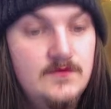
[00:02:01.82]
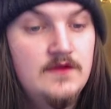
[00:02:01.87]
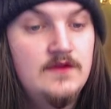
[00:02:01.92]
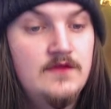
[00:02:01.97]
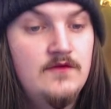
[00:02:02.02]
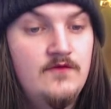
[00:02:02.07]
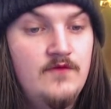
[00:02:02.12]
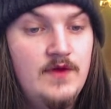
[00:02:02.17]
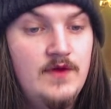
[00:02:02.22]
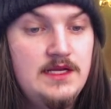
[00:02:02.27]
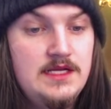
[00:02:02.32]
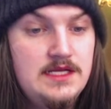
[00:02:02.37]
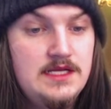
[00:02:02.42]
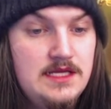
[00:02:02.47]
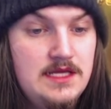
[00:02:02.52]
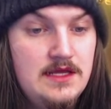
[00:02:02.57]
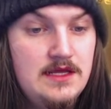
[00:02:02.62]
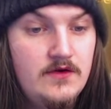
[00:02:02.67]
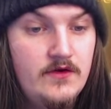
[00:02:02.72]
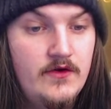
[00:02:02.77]
the defending
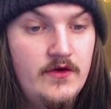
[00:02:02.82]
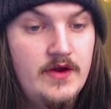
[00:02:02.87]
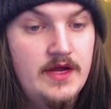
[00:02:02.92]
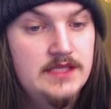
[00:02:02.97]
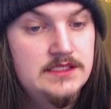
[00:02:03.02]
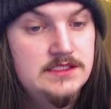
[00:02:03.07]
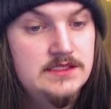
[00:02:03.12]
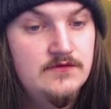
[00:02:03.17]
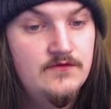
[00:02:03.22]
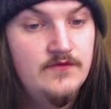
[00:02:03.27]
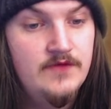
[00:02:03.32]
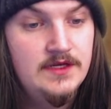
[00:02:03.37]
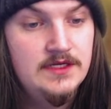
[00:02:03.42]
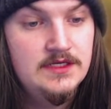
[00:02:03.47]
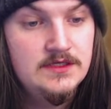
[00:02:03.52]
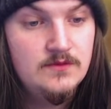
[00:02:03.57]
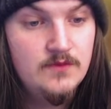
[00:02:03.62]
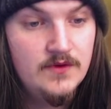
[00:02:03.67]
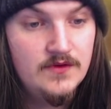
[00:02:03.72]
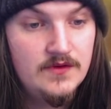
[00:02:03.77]
hero has
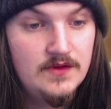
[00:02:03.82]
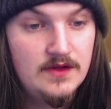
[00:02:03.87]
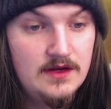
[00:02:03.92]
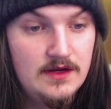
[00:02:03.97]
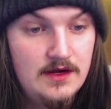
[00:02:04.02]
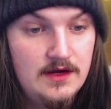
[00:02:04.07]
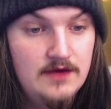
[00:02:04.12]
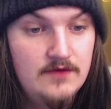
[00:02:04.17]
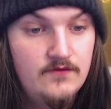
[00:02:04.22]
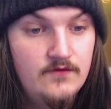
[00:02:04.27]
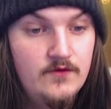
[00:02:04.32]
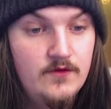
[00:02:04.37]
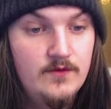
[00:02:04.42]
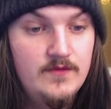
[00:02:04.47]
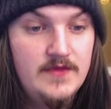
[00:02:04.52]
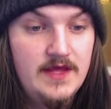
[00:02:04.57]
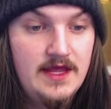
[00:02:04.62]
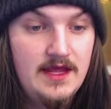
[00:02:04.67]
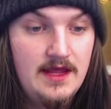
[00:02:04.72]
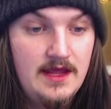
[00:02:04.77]
defended with a card
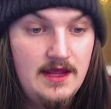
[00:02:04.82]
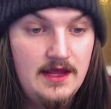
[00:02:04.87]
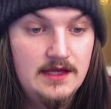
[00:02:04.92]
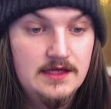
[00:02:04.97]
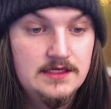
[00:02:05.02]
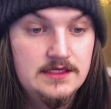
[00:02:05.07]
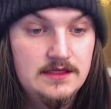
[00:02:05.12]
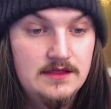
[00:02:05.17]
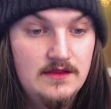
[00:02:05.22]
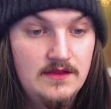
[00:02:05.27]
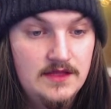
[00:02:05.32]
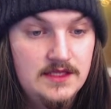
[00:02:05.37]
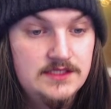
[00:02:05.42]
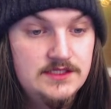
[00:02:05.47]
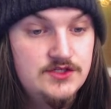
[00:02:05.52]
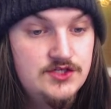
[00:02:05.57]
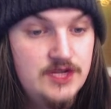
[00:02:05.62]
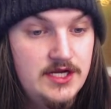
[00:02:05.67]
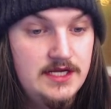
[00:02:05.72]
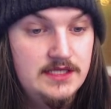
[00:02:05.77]
from their hand
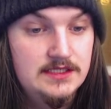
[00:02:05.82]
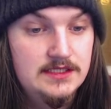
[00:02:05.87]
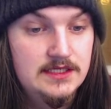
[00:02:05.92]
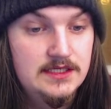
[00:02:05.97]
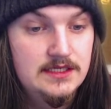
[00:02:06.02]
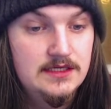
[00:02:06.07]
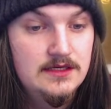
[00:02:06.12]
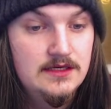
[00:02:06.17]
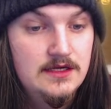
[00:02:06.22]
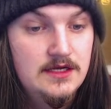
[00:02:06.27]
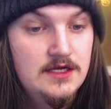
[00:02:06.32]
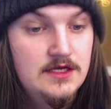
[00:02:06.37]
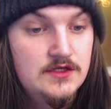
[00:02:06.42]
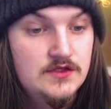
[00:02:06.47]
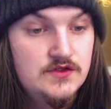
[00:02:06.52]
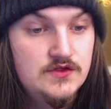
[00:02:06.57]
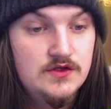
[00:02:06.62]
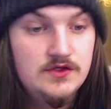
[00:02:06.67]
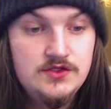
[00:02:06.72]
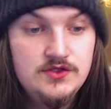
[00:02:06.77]
this chain link,
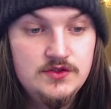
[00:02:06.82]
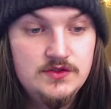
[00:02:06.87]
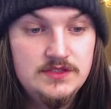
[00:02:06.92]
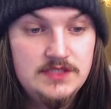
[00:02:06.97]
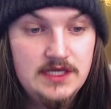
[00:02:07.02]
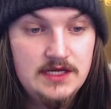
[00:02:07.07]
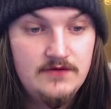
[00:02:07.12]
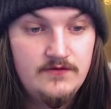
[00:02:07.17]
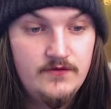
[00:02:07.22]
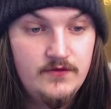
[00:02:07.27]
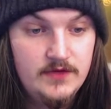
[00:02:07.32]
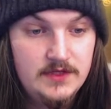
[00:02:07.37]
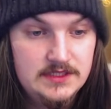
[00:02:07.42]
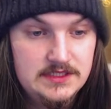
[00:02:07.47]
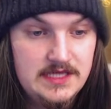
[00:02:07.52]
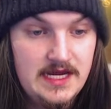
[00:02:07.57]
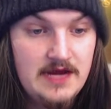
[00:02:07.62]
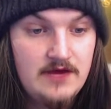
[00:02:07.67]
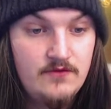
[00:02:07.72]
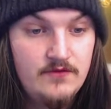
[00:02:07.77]
search your deck for an
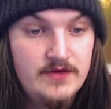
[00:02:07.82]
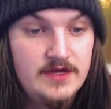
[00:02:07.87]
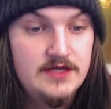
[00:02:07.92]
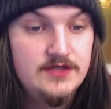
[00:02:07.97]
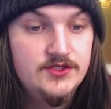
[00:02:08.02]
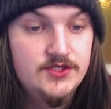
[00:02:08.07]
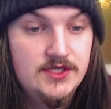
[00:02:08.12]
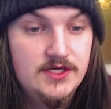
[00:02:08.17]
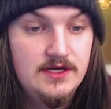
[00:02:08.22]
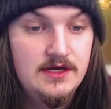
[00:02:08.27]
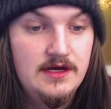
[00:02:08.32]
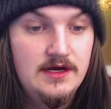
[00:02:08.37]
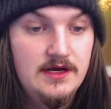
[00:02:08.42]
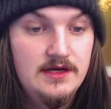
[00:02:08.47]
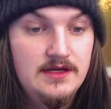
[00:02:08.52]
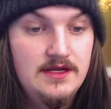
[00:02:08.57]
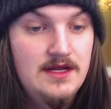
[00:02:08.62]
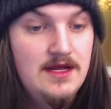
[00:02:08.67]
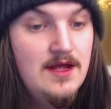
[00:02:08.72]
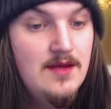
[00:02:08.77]
attack reaction
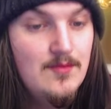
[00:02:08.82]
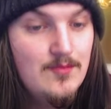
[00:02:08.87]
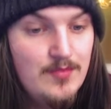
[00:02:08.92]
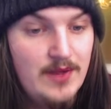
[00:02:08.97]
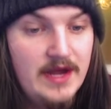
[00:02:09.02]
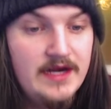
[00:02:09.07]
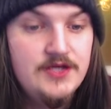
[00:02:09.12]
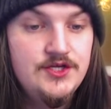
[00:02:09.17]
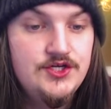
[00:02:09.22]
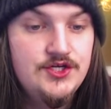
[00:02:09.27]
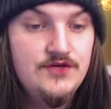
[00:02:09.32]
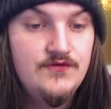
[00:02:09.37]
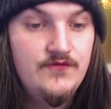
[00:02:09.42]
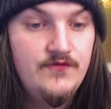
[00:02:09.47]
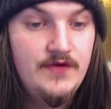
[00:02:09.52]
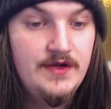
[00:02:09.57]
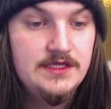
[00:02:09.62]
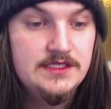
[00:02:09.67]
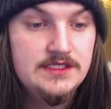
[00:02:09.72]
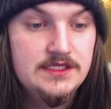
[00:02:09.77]
card, banish it
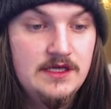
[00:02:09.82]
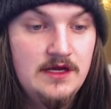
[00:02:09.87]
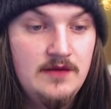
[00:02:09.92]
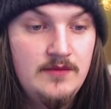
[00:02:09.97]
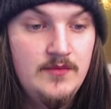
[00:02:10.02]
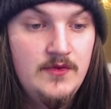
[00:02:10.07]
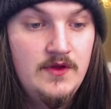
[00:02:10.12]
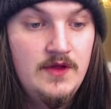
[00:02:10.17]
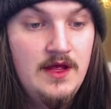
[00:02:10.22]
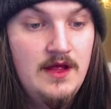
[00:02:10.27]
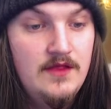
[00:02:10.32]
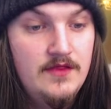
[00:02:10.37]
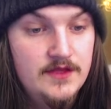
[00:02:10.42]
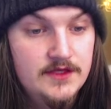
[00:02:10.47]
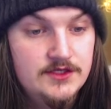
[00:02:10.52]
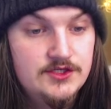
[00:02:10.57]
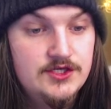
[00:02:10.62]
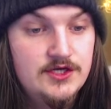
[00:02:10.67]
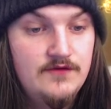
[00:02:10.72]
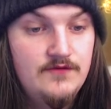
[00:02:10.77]
face up,
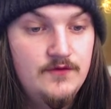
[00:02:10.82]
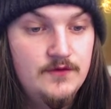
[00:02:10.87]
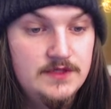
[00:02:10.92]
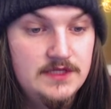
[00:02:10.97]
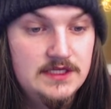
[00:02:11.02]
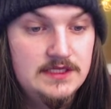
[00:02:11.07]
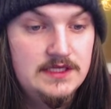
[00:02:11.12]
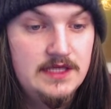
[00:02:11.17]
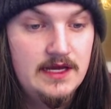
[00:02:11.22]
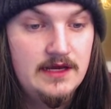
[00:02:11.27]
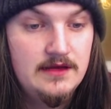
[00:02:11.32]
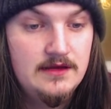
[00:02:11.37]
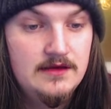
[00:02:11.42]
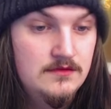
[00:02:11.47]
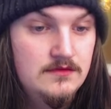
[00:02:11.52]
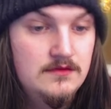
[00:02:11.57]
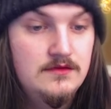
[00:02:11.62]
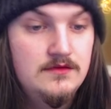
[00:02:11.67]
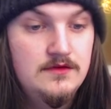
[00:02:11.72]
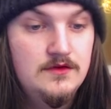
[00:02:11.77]
then shuffle your deck.
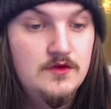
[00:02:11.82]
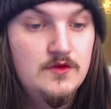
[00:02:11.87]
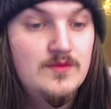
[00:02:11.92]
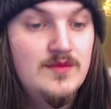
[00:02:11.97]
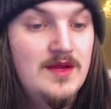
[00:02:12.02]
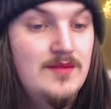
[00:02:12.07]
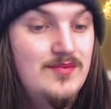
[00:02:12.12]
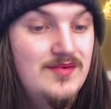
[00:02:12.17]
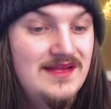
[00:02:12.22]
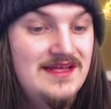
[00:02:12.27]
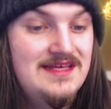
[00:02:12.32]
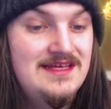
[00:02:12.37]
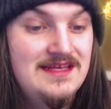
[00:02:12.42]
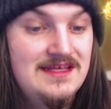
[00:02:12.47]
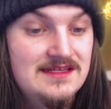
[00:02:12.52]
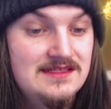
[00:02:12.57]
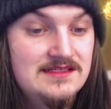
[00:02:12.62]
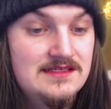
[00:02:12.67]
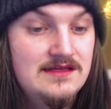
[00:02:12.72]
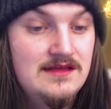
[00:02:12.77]
You may play
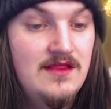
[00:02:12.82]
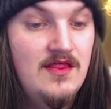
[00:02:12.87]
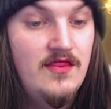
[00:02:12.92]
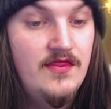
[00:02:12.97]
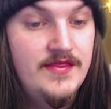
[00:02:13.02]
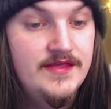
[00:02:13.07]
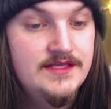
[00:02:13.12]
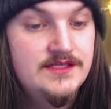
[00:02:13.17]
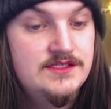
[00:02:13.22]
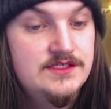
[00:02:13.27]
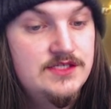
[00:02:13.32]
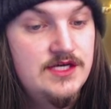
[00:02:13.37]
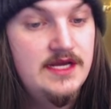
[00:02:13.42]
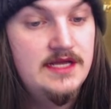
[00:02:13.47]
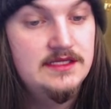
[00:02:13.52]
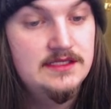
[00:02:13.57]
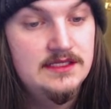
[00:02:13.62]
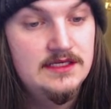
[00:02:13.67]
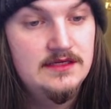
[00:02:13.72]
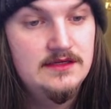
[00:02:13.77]
it this
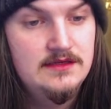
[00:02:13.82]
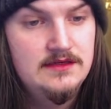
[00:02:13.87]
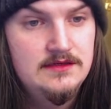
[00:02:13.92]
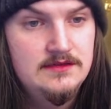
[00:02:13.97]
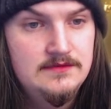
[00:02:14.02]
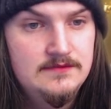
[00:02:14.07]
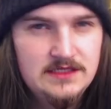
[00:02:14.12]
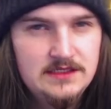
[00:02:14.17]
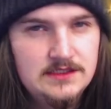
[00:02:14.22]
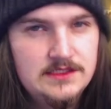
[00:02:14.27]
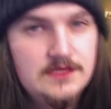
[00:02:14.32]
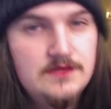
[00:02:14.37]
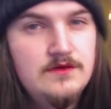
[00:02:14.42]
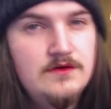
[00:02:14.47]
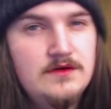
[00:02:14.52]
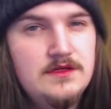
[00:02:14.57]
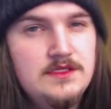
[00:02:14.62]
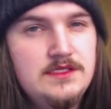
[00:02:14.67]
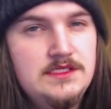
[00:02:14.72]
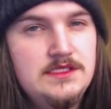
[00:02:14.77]
chain link. So
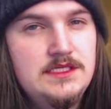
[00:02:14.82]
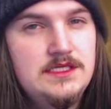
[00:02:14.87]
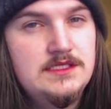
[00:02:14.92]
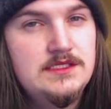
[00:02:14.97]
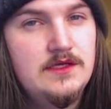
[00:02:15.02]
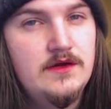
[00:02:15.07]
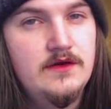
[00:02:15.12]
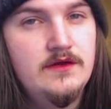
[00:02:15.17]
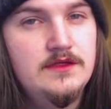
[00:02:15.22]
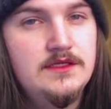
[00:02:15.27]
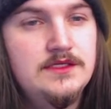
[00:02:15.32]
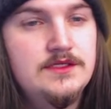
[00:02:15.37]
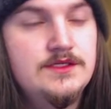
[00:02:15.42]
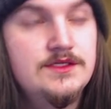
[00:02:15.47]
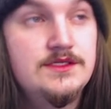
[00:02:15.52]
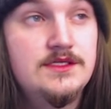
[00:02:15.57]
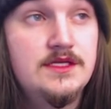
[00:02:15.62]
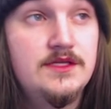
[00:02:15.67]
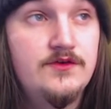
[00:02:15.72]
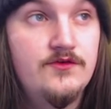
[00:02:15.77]
not is this only
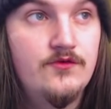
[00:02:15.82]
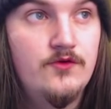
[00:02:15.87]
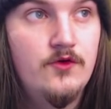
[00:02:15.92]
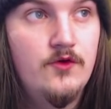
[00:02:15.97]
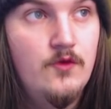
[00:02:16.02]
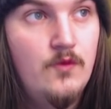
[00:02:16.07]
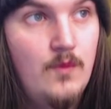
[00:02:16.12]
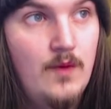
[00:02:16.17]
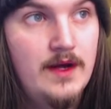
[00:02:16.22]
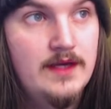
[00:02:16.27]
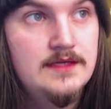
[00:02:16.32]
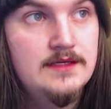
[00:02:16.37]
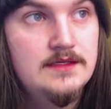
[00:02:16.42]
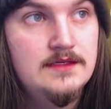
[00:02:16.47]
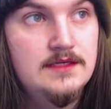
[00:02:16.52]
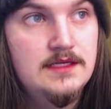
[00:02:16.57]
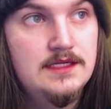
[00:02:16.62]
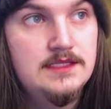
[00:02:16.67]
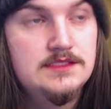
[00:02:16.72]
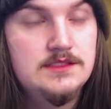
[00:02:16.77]
just a draw
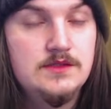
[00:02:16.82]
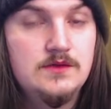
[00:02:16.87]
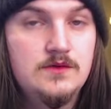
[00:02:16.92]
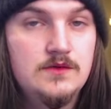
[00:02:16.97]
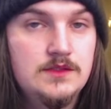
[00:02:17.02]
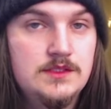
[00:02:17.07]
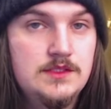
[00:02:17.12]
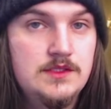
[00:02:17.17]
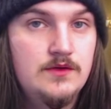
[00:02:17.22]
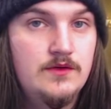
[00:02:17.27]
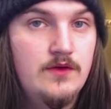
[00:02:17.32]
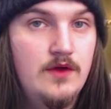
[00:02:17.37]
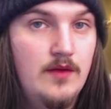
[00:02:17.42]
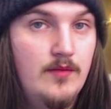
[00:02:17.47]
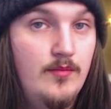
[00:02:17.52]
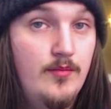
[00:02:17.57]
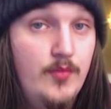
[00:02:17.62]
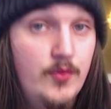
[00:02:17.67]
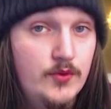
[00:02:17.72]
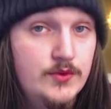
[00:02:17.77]
one, it's also a
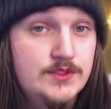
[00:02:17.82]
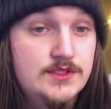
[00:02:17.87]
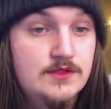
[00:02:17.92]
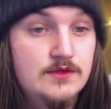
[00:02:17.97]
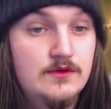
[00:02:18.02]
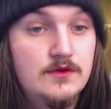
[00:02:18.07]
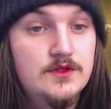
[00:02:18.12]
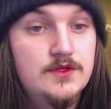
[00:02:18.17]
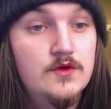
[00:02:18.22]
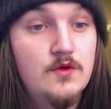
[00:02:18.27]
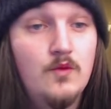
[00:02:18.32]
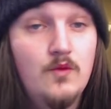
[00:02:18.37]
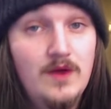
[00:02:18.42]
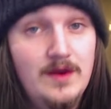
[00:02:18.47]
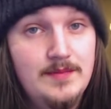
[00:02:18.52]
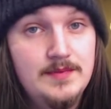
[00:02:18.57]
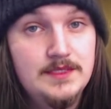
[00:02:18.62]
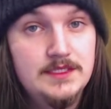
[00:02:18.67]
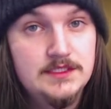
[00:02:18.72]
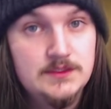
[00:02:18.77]
boost on your
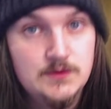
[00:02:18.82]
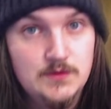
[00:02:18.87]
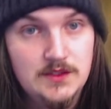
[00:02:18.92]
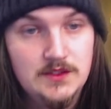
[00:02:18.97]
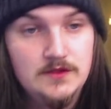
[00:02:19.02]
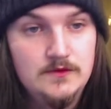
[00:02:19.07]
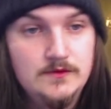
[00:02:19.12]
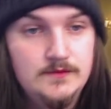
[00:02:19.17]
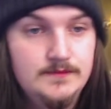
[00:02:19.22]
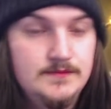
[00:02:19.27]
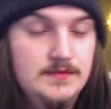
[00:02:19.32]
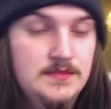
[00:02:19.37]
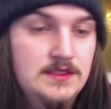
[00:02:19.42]
weapon as well.